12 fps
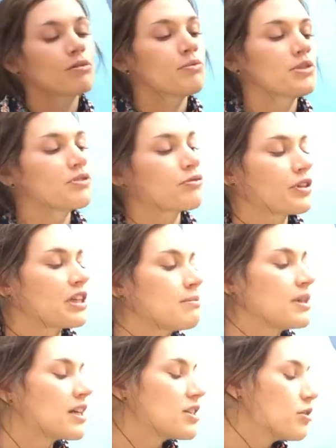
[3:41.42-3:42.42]
one was free
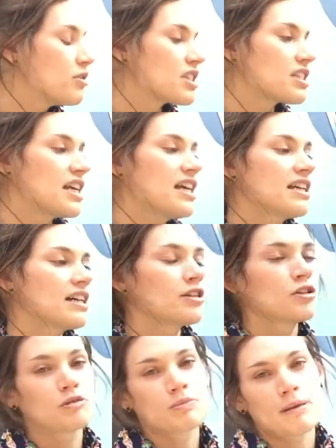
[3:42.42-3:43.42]
because you just take a
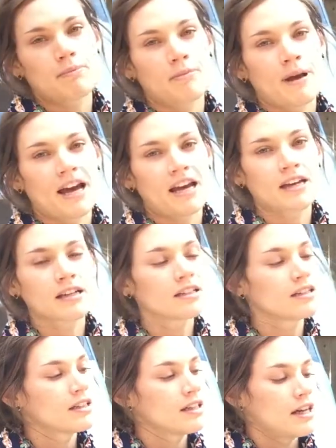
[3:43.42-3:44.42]
newspaper bag
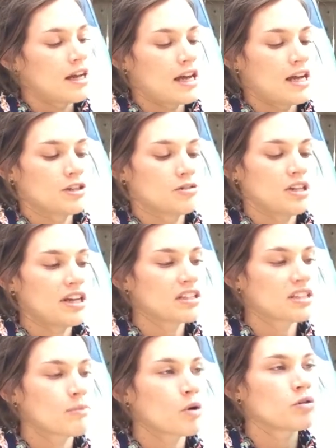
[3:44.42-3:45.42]
and you take
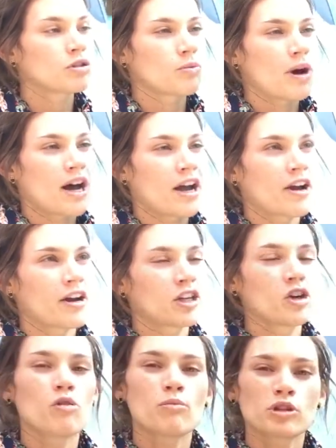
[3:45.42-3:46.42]
some old wire and
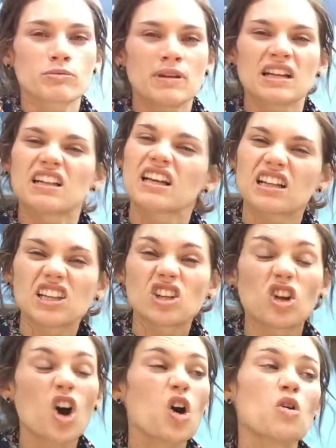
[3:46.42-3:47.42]
you almost make like a
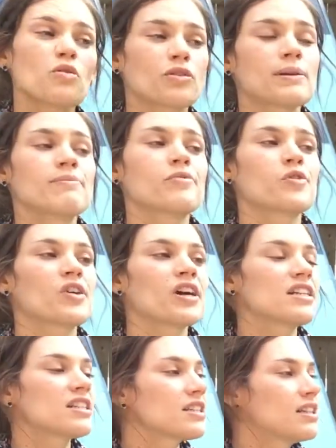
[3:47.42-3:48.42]
little O-frame for
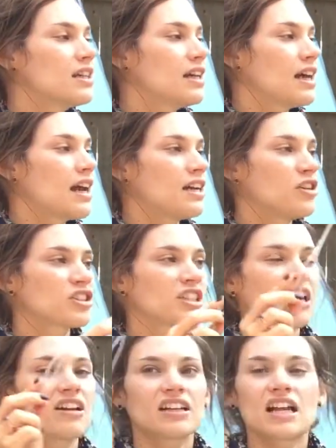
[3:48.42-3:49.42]
it, and your
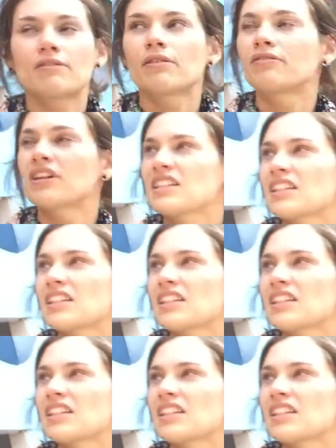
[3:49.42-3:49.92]
child can have a fun